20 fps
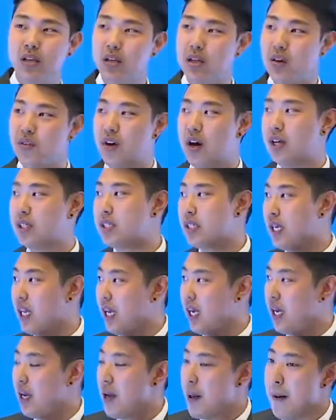to
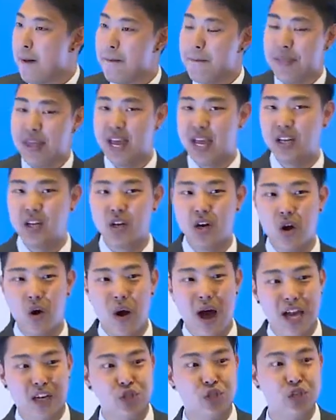university, and you know,
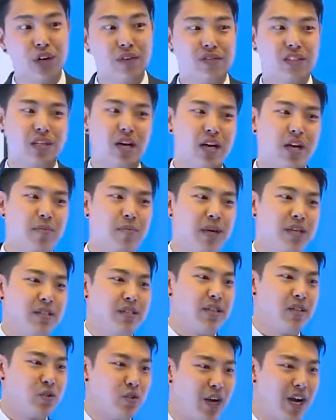I should have studied
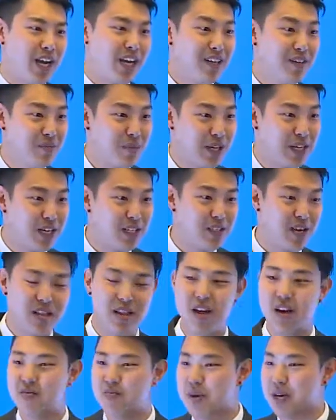business, right? Because I
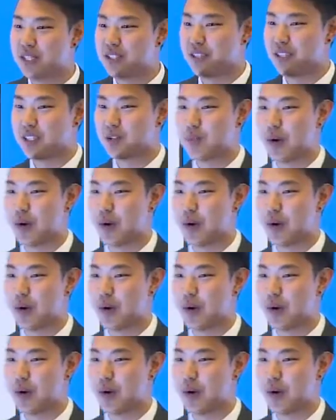love business.